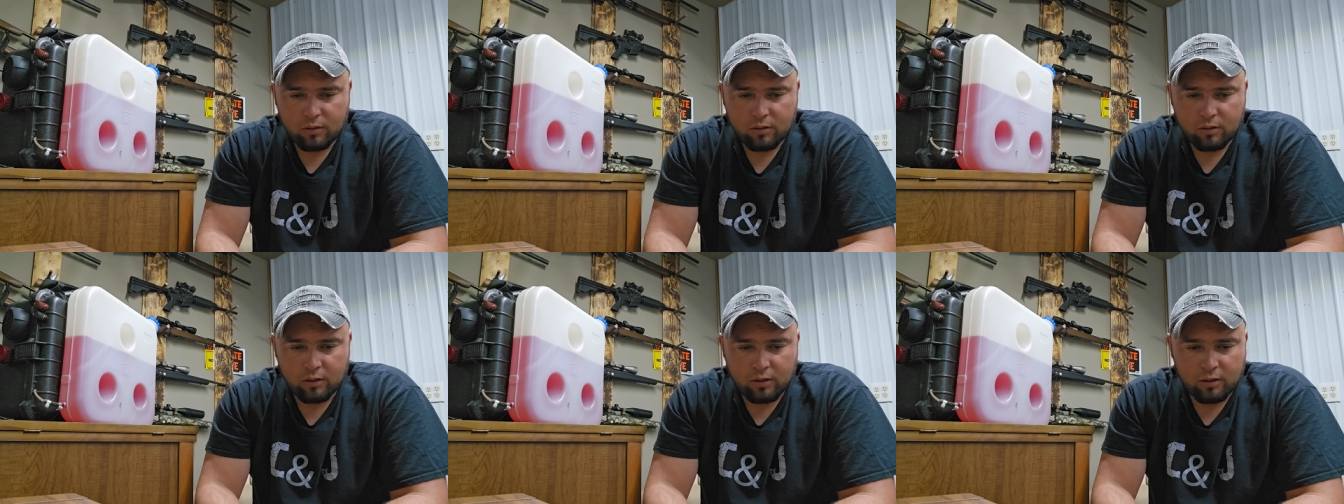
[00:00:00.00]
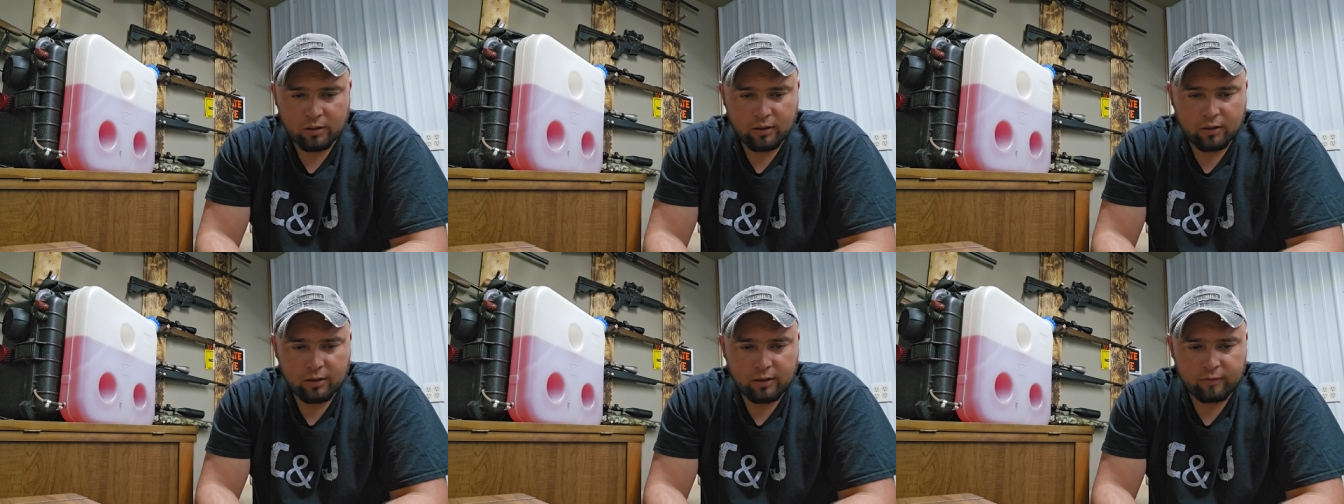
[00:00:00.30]
Uh,
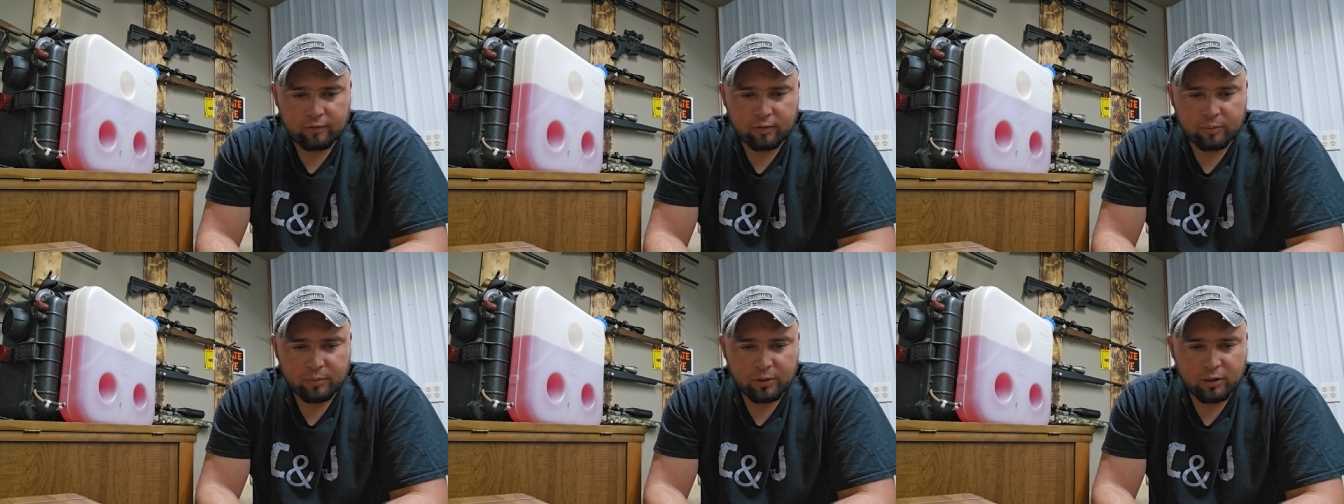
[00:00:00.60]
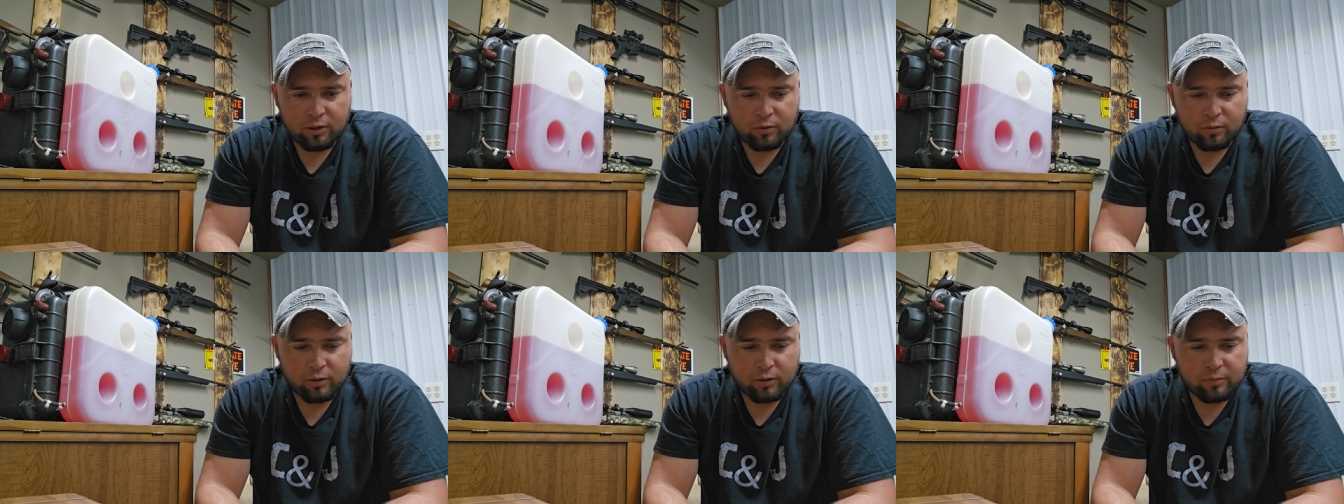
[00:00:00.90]
you'll have to
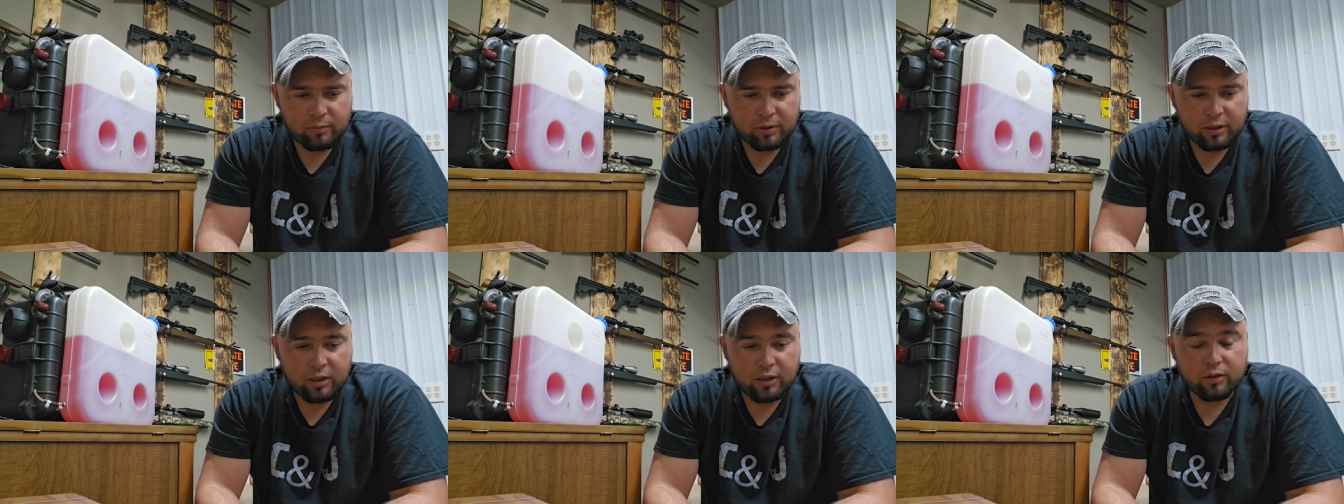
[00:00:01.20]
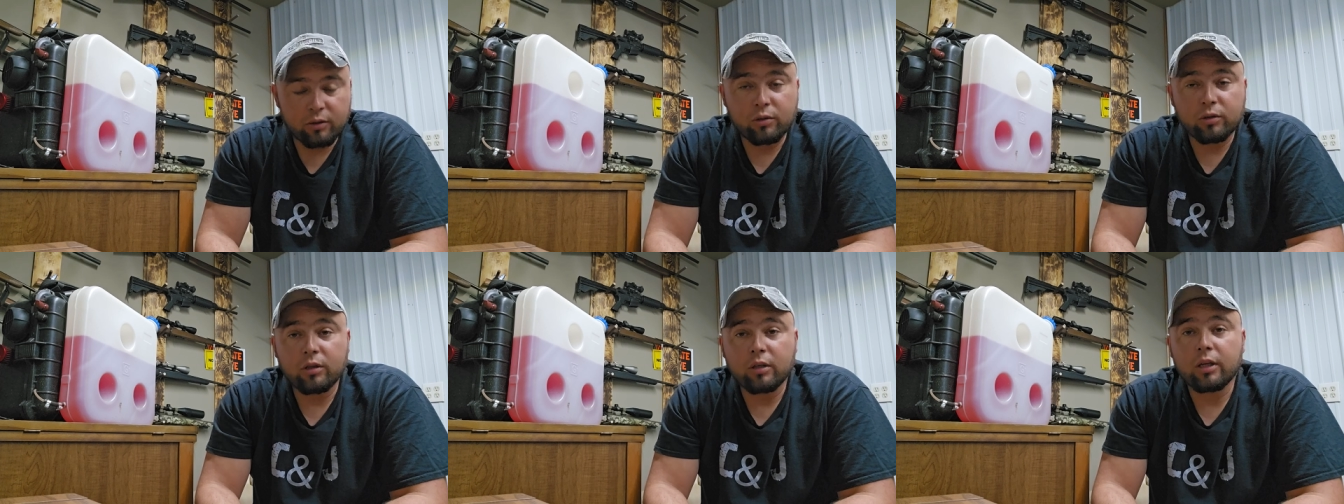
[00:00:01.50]
bear with me. I
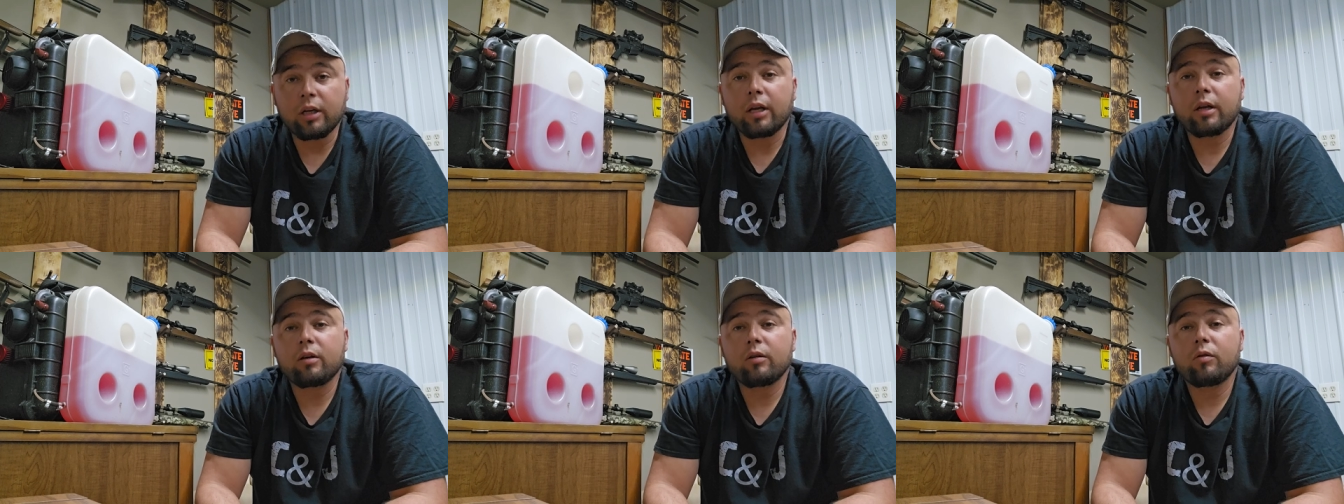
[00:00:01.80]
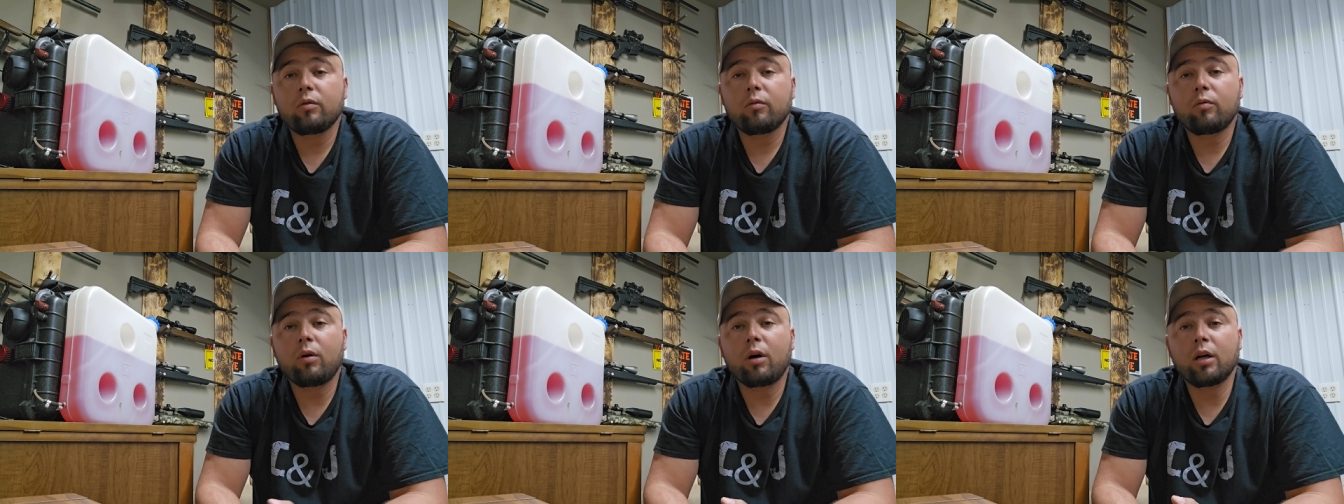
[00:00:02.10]
usually
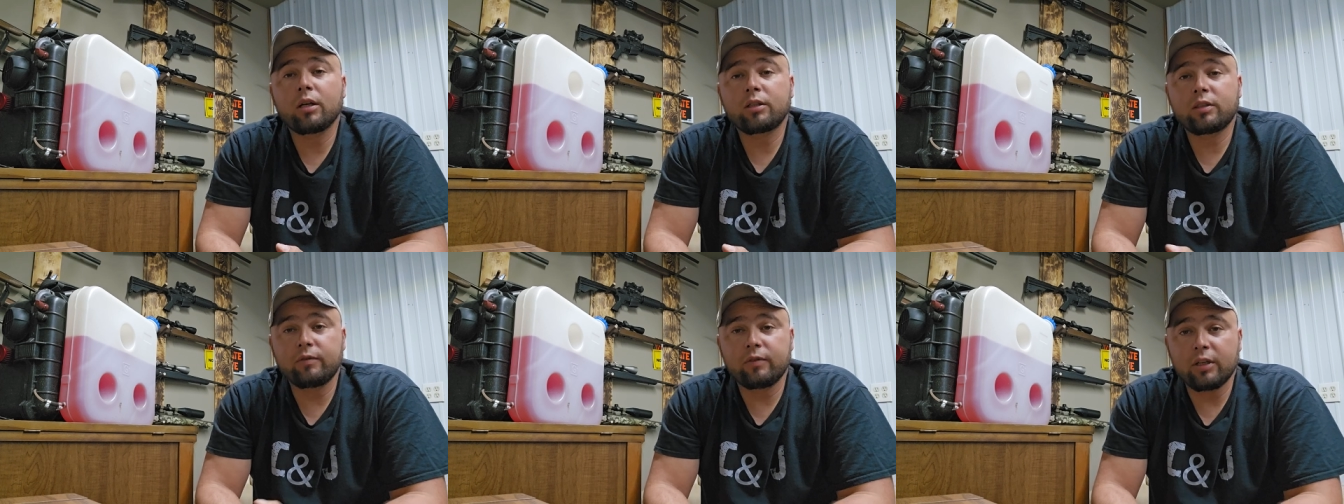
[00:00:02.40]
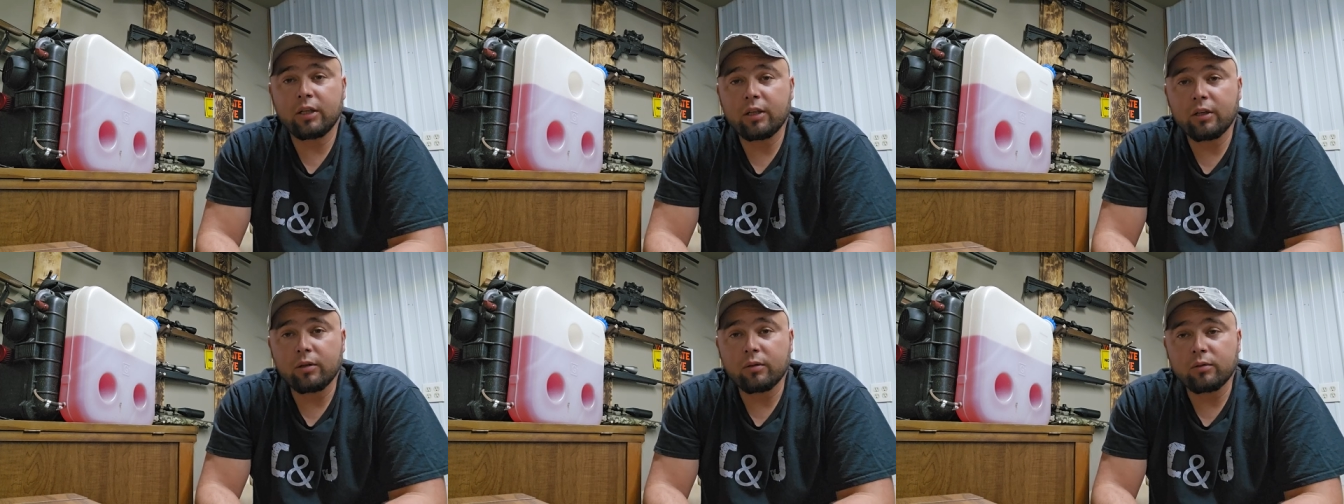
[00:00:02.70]
watch
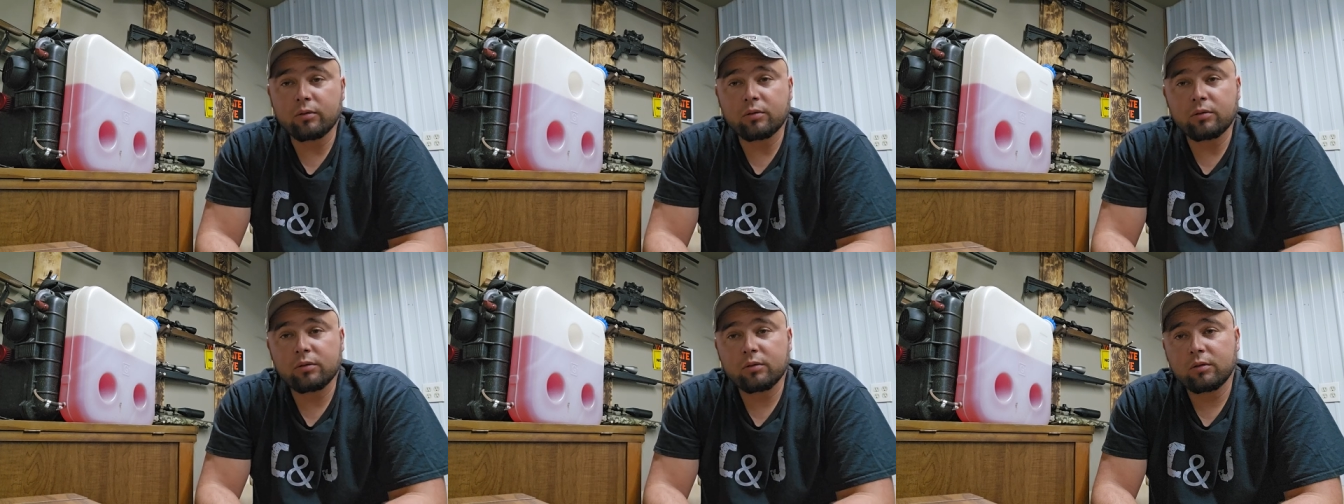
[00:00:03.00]
videos,